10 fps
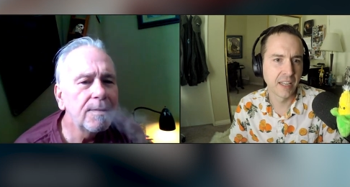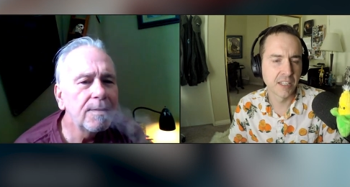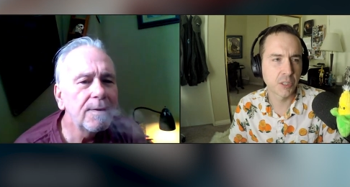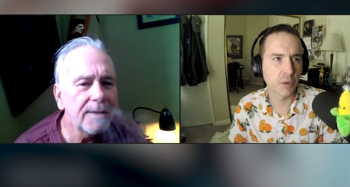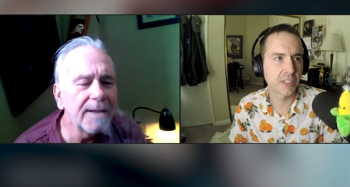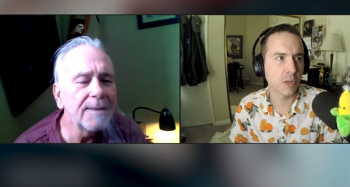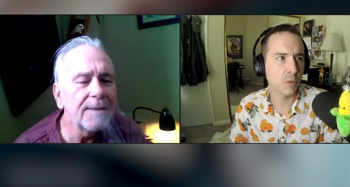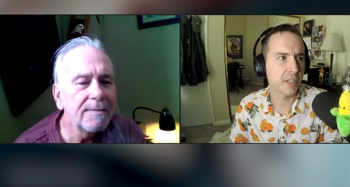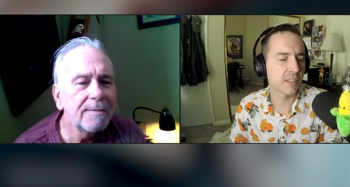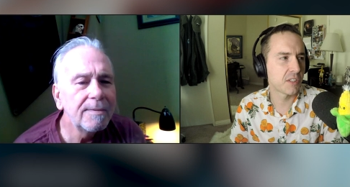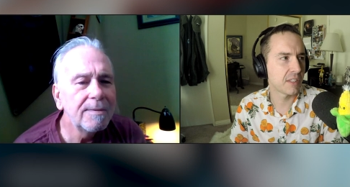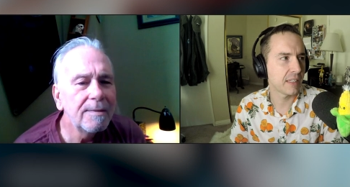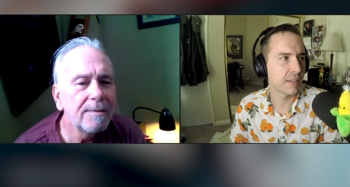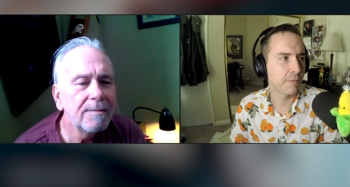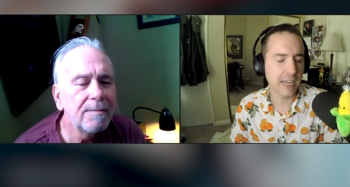Speaker 1: So it's yeah. always
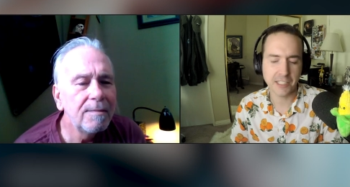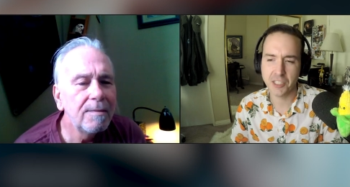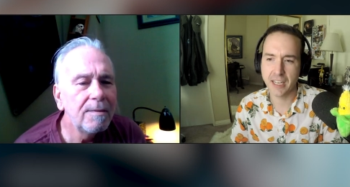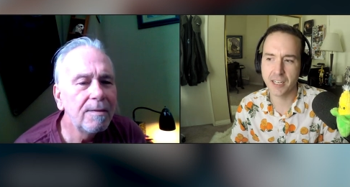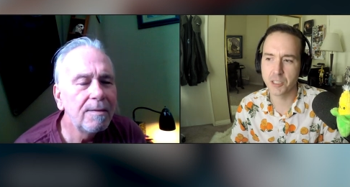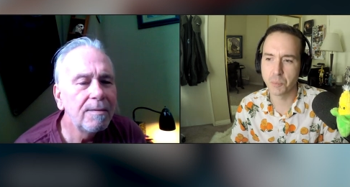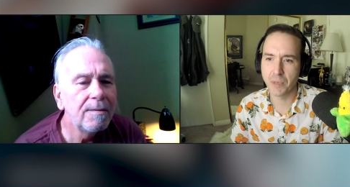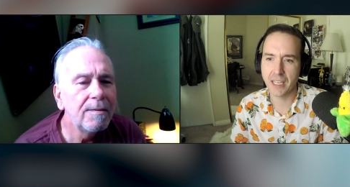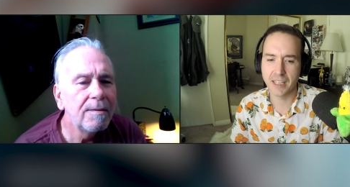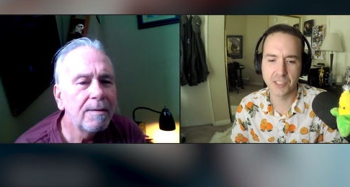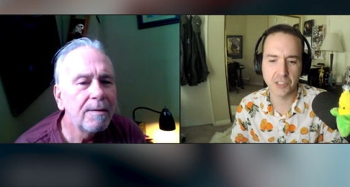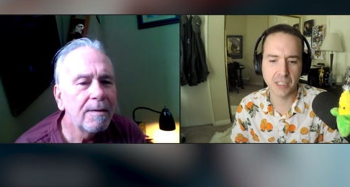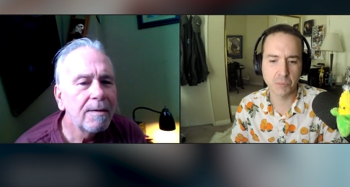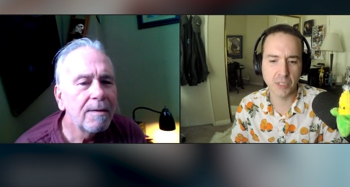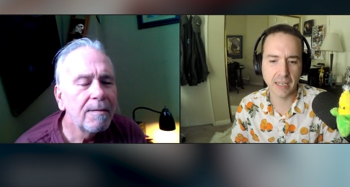fascinating to me because it
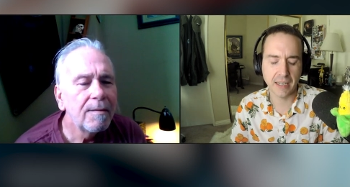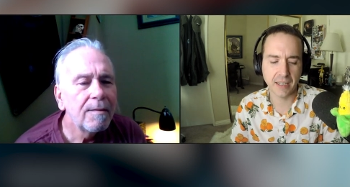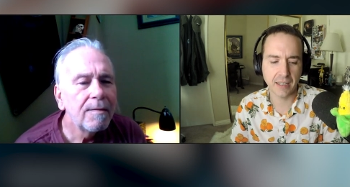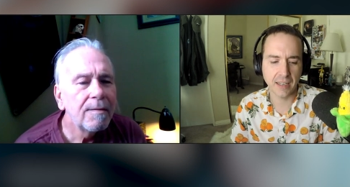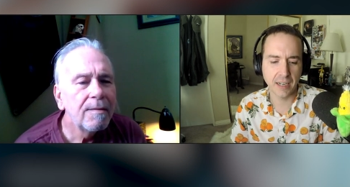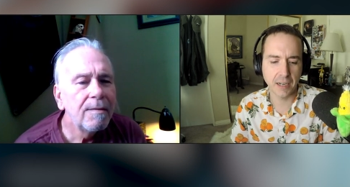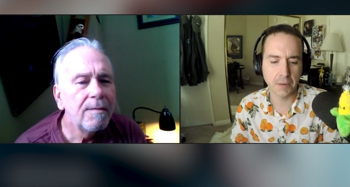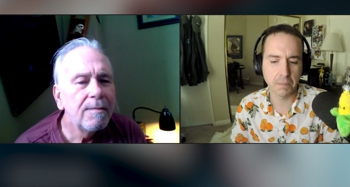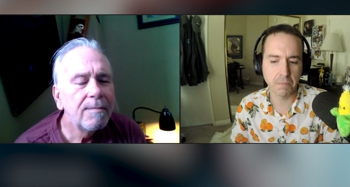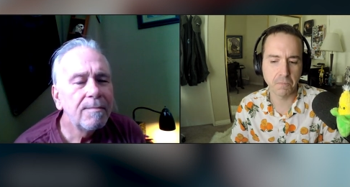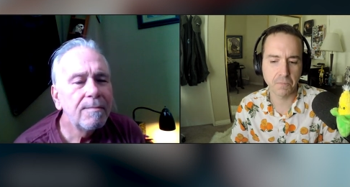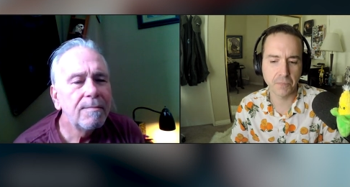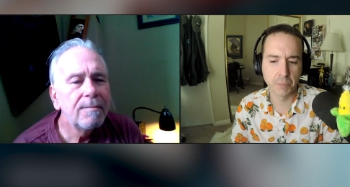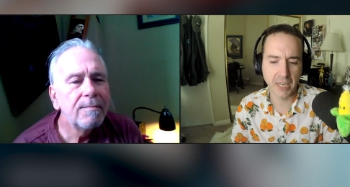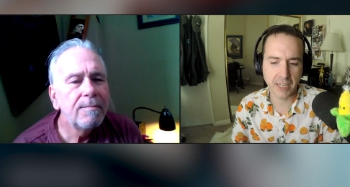seems like um,
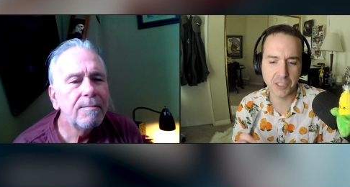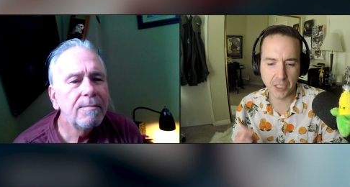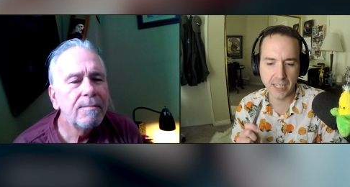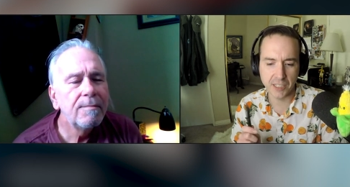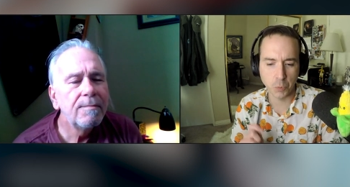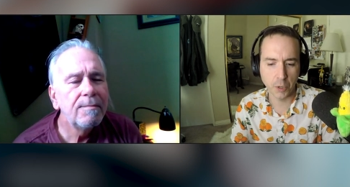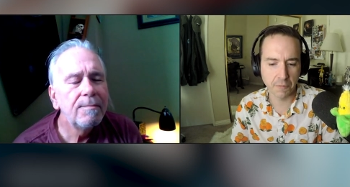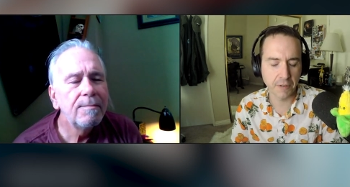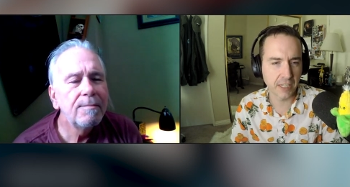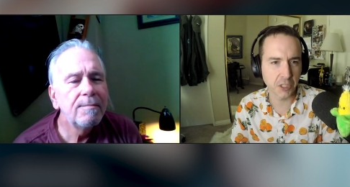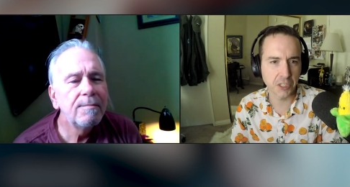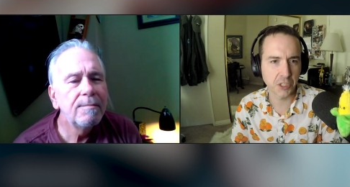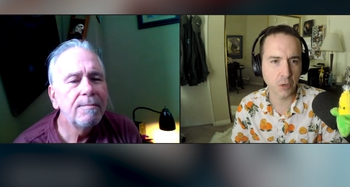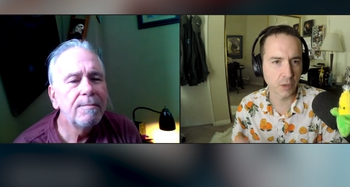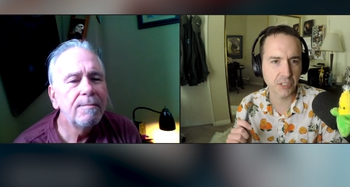because she has word aphasia,
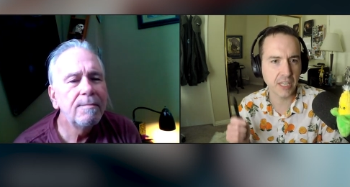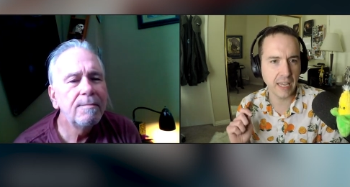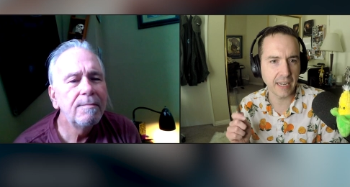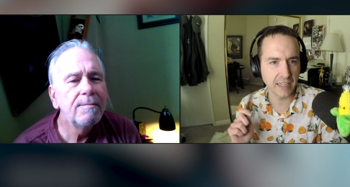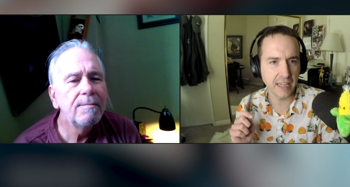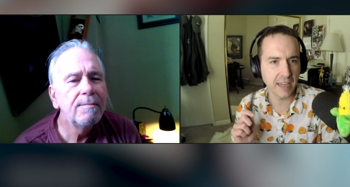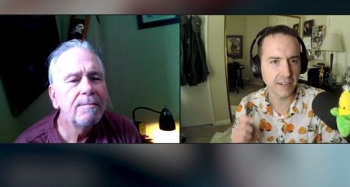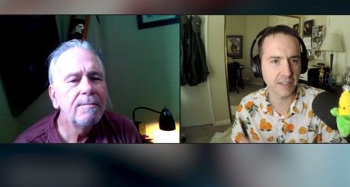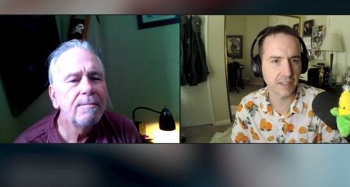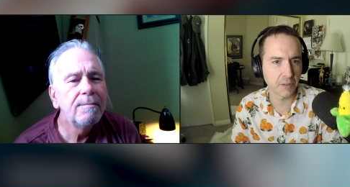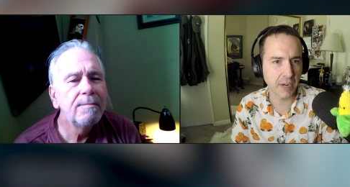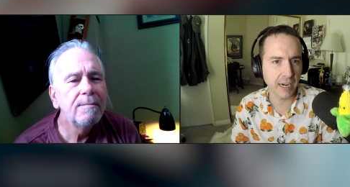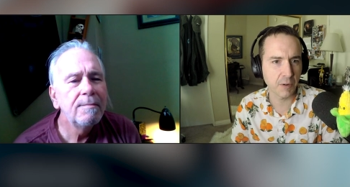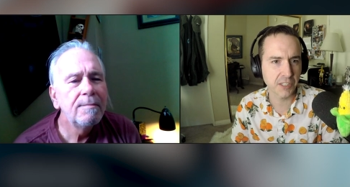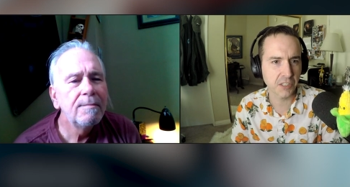she of course can't get the
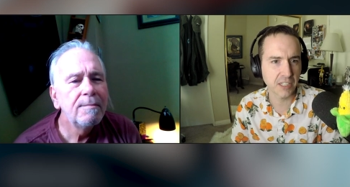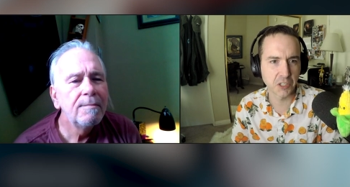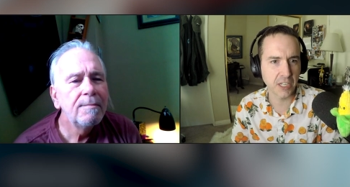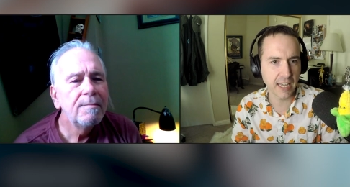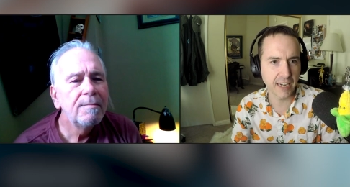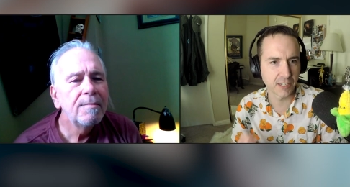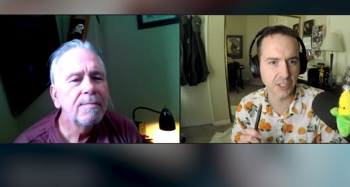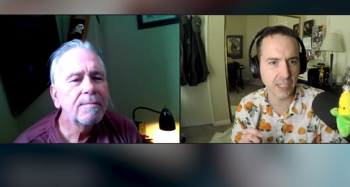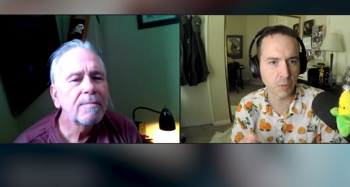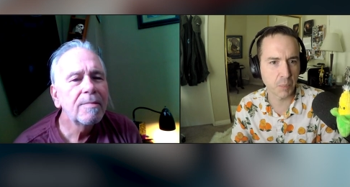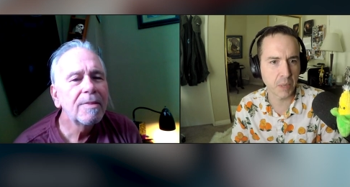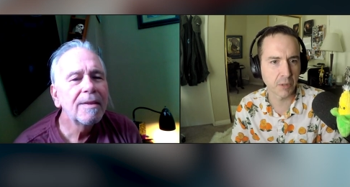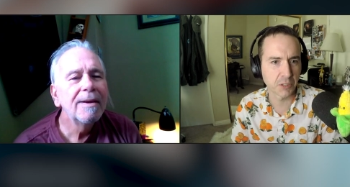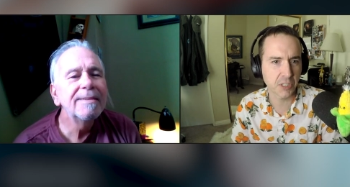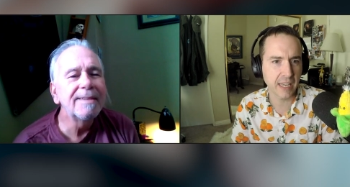virus because she can't understand what people
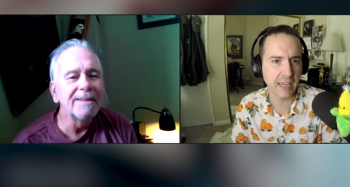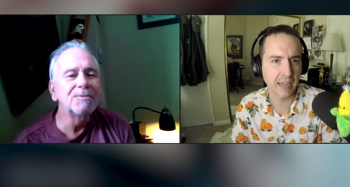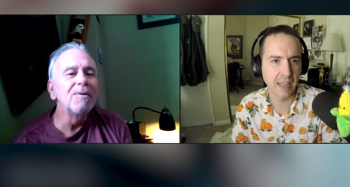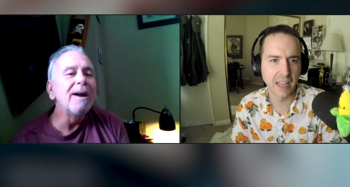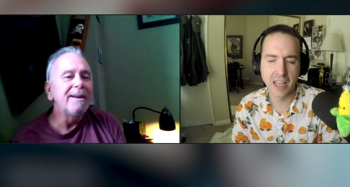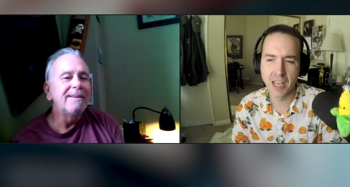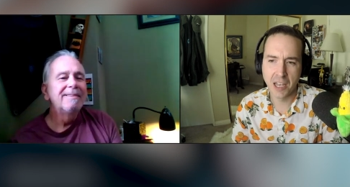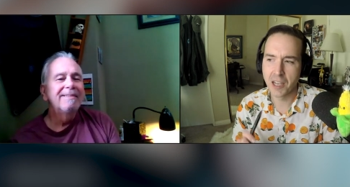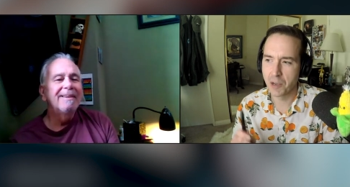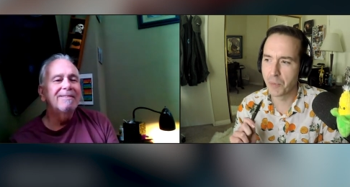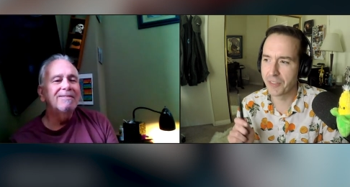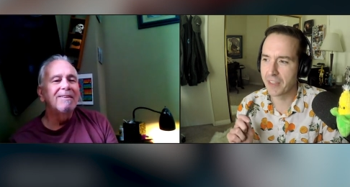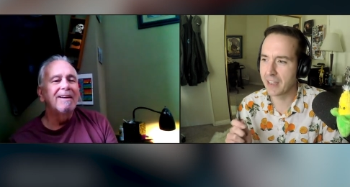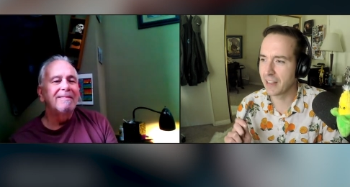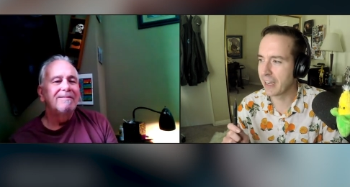are saying. That's right. But That's
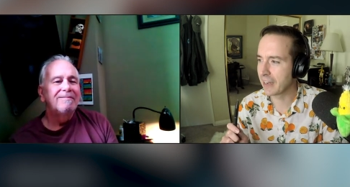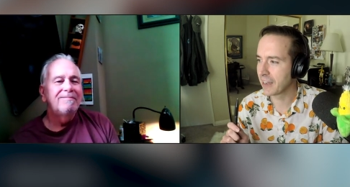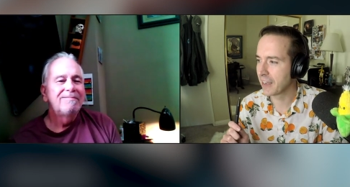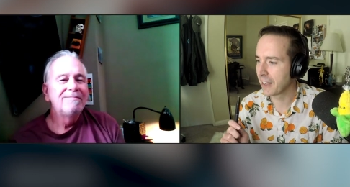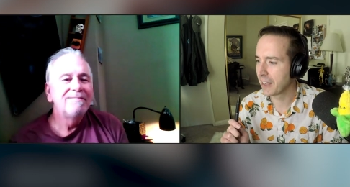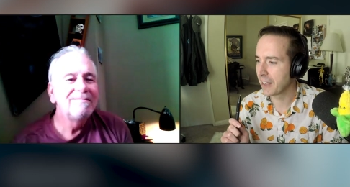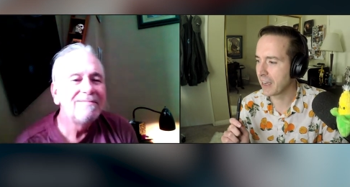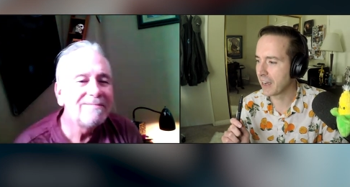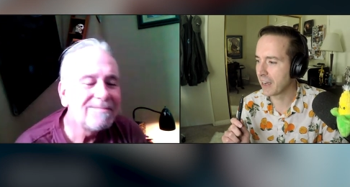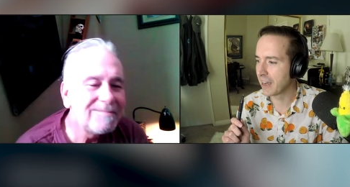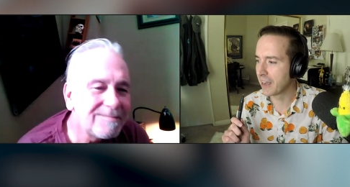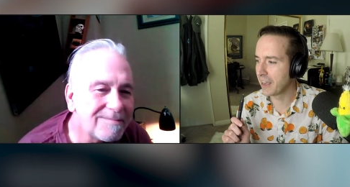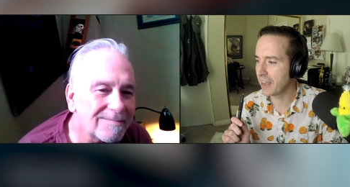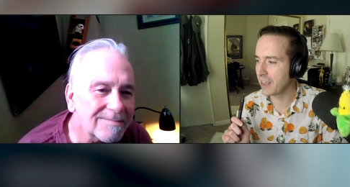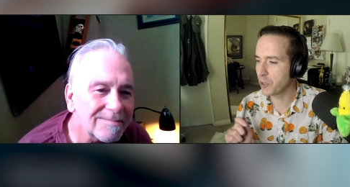then right. like uh,
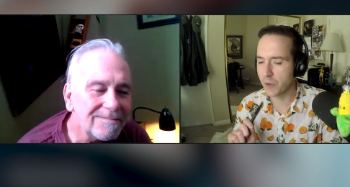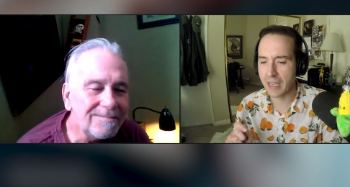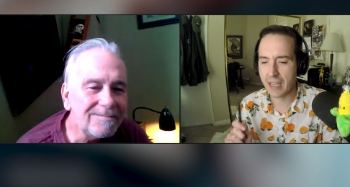you.